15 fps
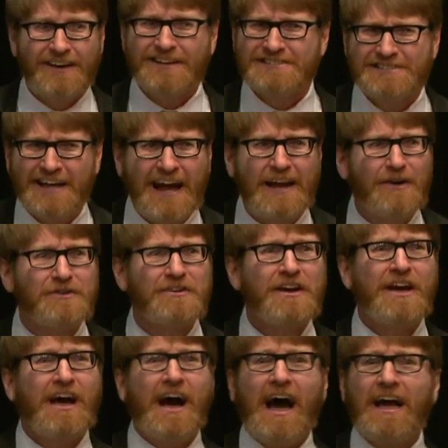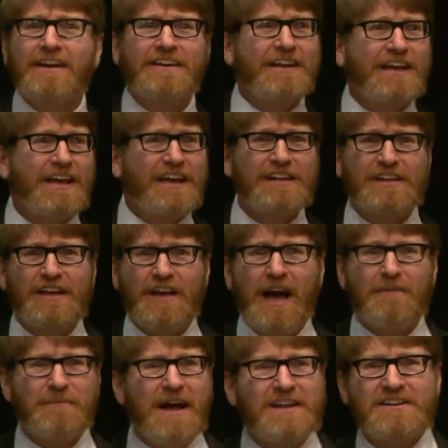It's like I don't, I, it, it,
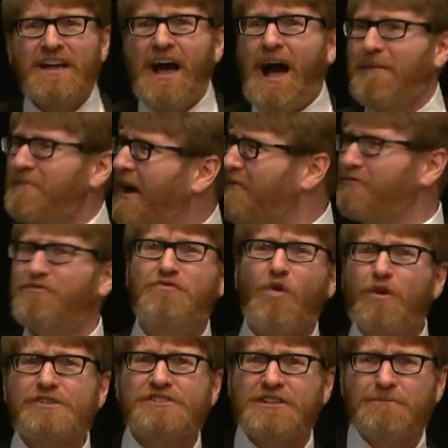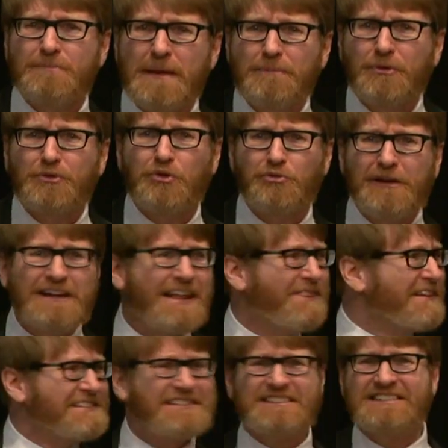I'm not, I'm not forcing people to read it.
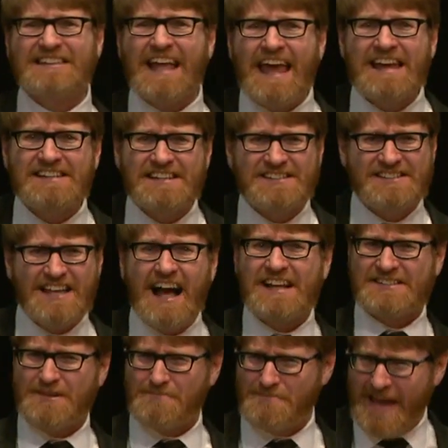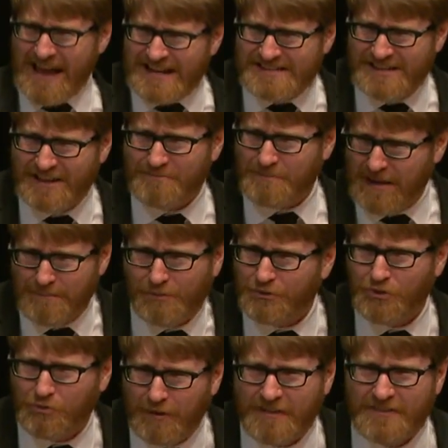The state is not demanding people
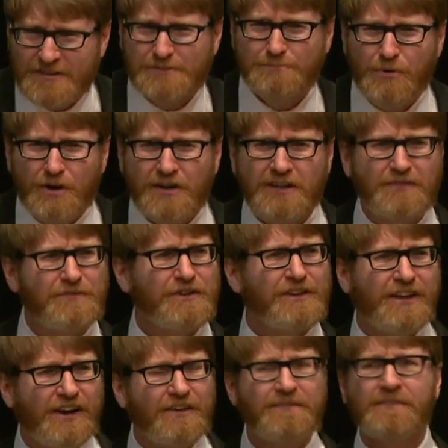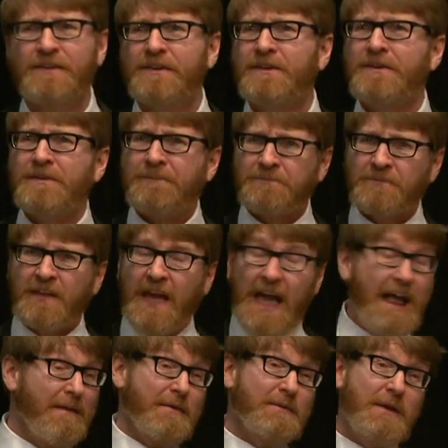to read this book. If you, you know,
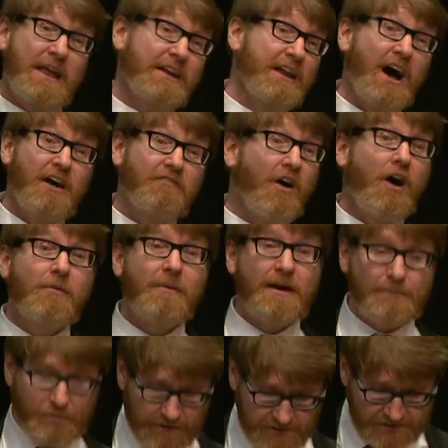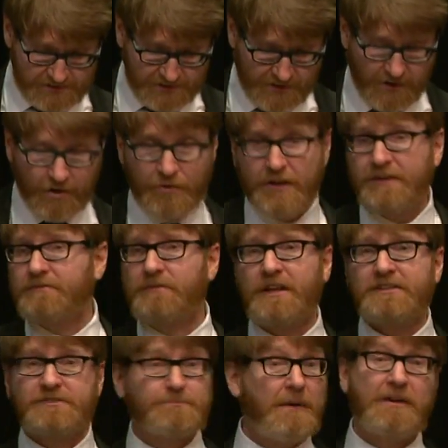I mean, and of all my books, you know, it,
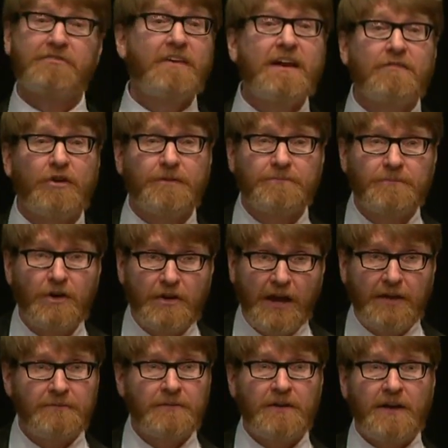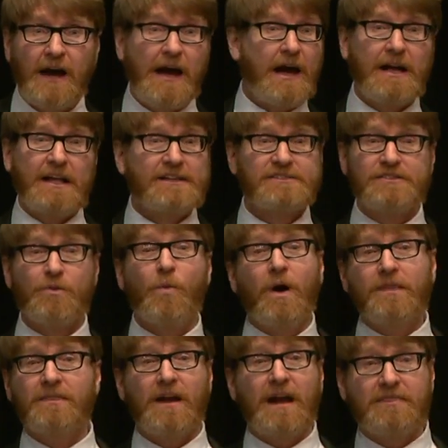it's my favorite. Okay. I, it's the
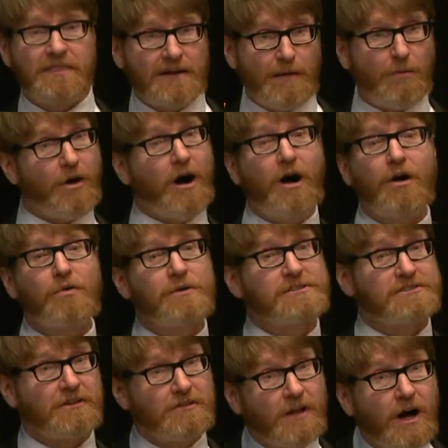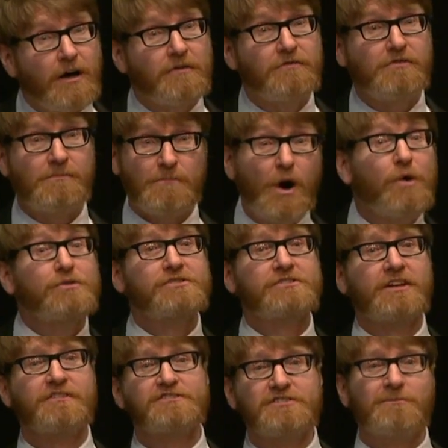one that I think I will always love the most,
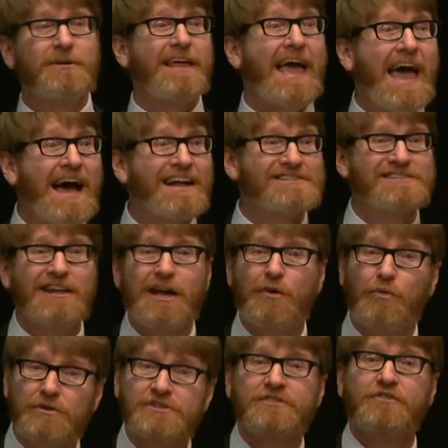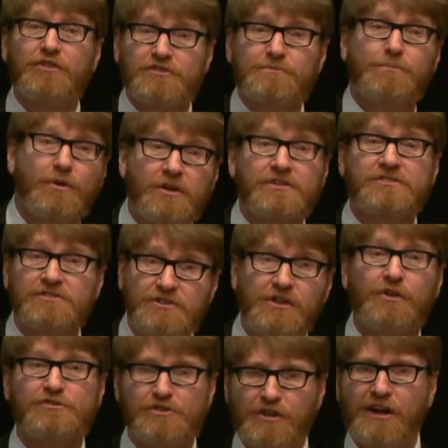and if somebody asks, like, which of your books, you
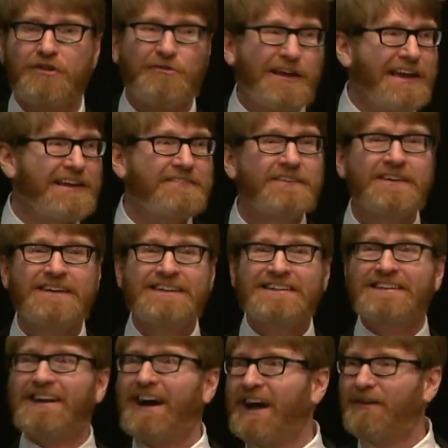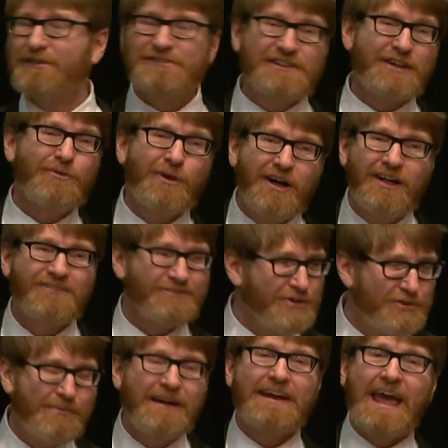know, should I read, I always think, well,
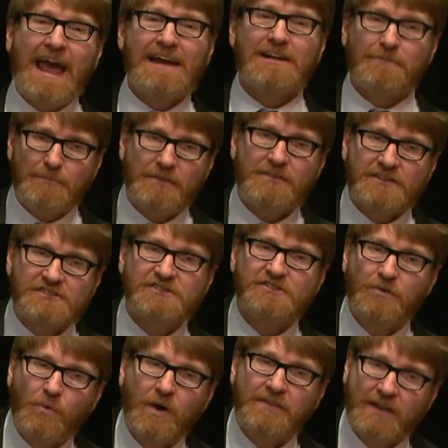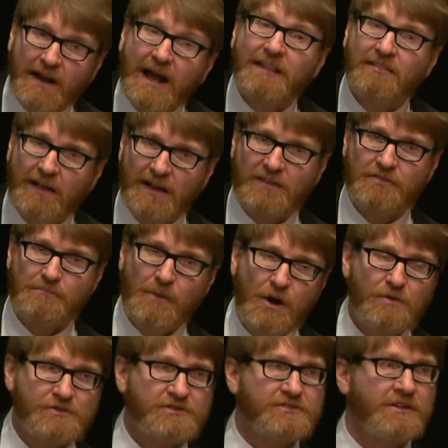you might hate it, but this is the one that I like the
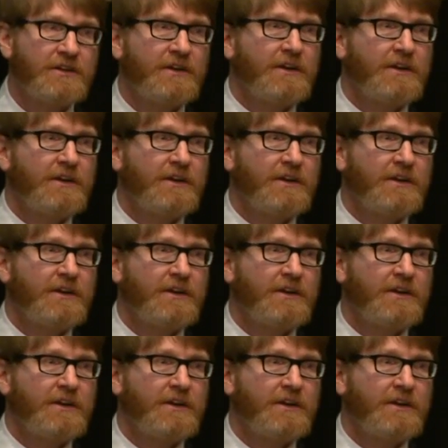most.